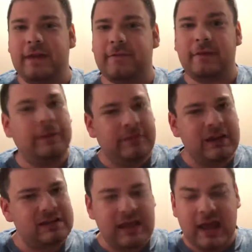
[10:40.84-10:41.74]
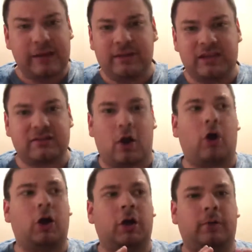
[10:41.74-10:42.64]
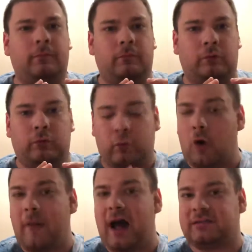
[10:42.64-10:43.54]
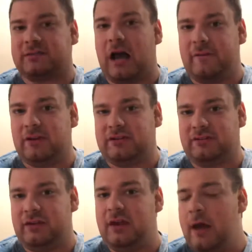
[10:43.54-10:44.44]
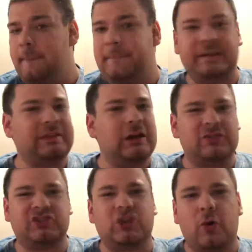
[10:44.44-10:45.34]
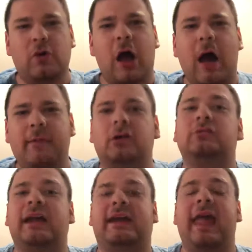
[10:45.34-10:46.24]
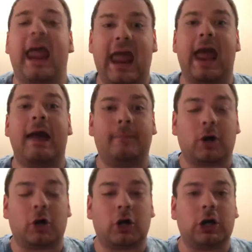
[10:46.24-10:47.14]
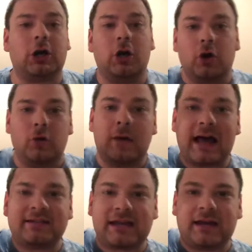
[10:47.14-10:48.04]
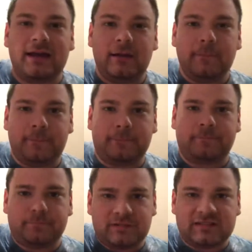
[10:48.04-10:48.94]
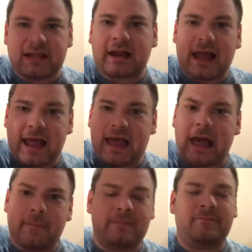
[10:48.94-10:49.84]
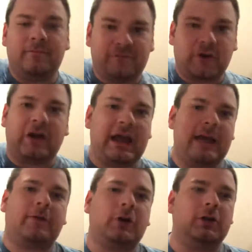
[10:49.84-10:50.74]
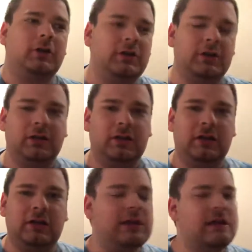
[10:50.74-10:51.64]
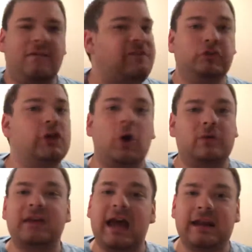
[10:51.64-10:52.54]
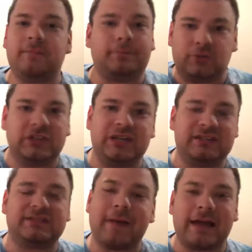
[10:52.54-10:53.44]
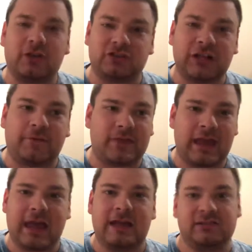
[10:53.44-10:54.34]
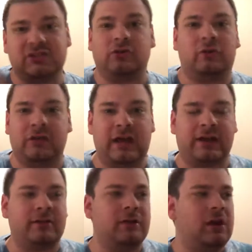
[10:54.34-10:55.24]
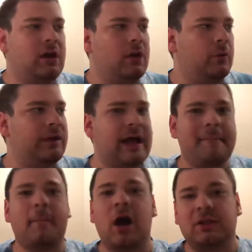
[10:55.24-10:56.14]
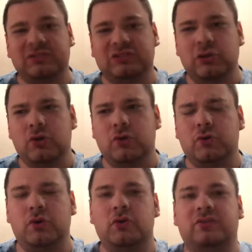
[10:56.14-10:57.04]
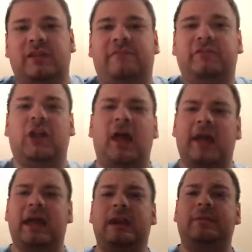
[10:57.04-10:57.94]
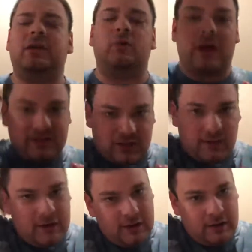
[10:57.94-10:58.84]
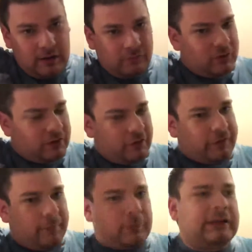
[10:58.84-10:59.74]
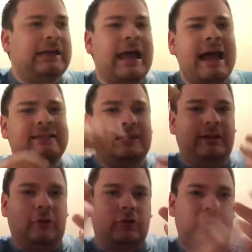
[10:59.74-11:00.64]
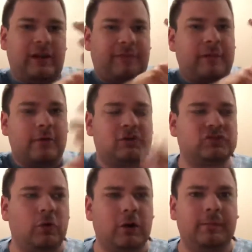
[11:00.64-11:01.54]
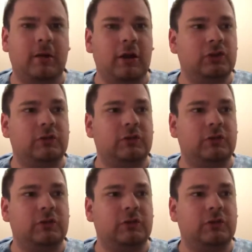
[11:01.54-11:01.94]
These enemies are robots, obviously, but they're so comical, like Hammer, who has a stick of ham for a hammer. If you don't get it, please smack yourself in the head so you'll get it. We have Monsoon, who is a flying enemy, who has one of those umbrella hats, and he'll create a thunderstorm to